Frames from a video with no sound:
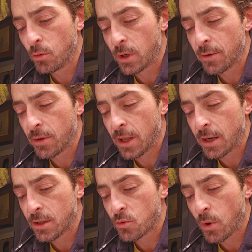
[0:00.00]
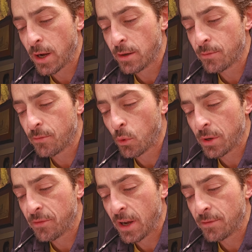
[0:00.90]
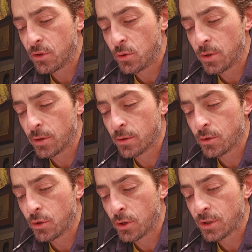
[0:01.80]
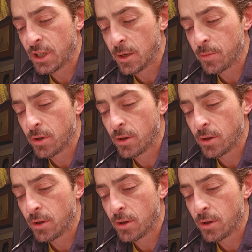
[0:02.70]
whatever that is, right 45 to the tip.